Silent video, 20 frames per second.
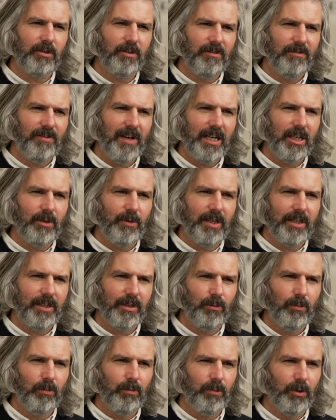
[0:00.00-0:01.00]
or
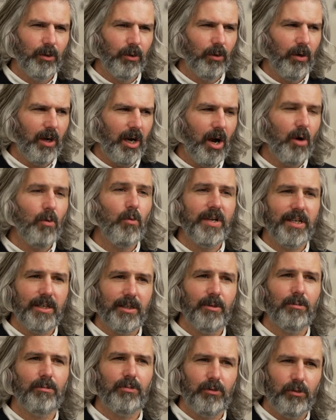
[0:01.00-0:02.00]
evaluating you know, how we can
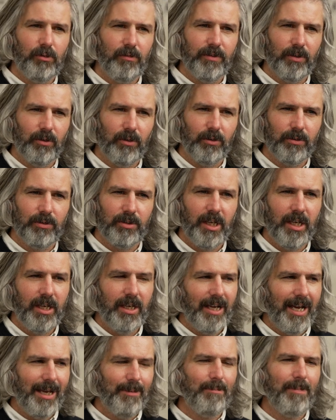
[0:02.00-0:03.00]
improve those
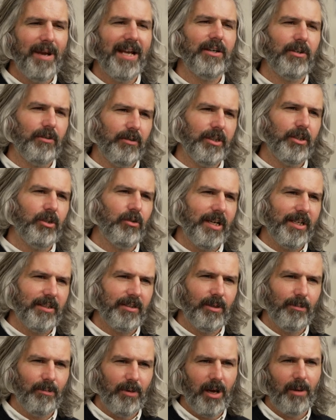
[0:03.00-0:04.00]
and better address
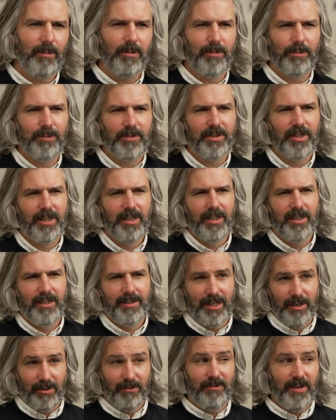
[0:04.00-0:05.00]
the problems
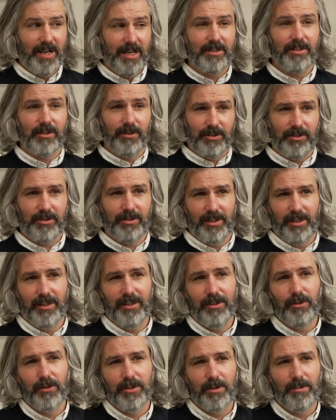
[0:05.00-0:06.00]
that are facing us uh, you
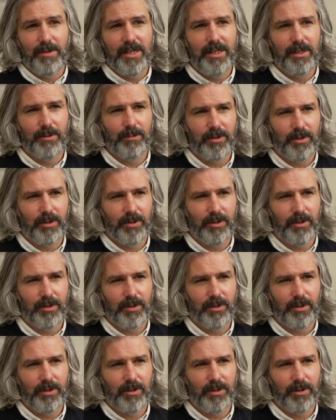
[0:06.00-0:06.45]
know, in the medium